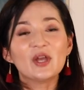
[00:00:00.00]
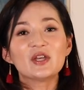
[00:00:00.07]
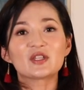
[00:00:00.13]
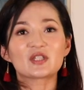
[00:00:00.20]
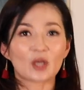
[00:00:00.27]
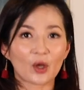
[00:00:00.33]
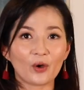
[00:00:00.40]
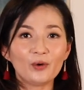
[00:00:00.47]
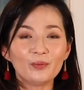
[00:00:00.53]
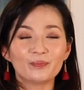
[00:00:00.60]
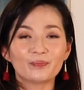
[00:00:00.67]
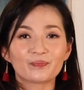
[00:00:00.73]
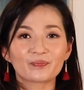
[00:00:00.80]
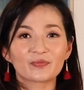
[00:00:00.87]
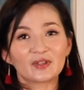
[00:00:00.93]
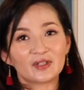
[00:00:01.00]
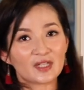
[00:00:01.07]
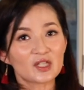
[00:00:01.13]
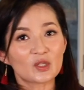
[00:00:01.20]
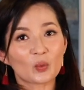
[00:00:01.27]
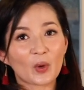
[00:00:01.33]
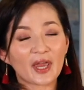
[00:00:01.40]
So
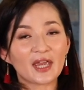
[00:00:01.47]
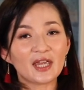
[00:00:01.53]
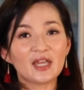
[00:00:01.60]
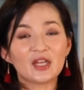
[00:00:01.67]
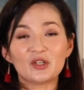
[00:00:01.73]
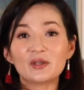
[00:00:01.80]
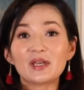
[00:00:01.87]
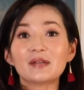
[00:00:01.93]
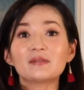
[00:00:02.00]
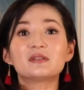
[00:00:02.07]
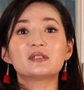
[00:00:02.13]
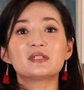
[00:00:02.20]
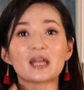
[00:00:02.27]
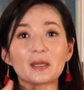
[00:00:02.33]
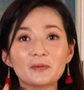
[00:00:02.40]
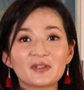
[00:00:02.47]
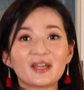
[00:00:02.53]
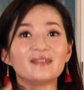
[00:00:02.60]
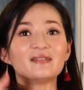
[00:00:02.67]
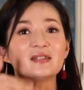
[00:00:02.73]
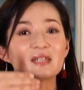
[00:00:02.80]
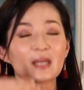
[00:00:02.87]
this way you get depth
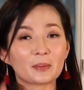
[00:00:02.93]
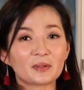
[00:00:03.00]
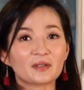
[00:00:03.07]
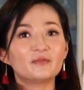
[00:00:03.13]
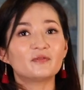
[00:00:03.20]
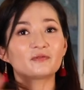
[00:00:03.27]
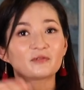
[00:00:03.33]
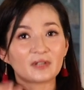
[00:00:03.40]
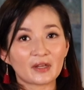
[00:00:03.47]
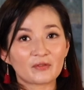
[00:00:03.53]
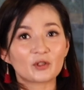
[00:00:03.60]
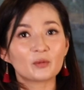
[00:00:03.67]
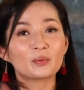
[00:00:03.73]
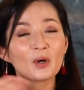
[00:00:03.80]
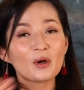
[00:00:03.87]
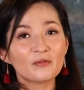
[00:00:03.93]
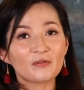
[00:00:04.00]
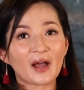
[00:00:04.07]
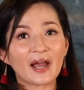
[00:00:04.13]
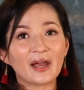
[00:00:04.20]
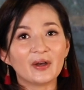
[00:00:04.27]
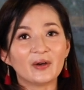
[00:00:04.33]
and depth of flavor
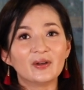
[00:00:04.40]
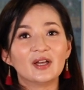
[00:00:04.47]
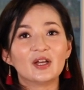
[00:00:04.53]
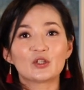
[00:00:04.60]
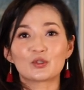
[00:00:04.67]
profile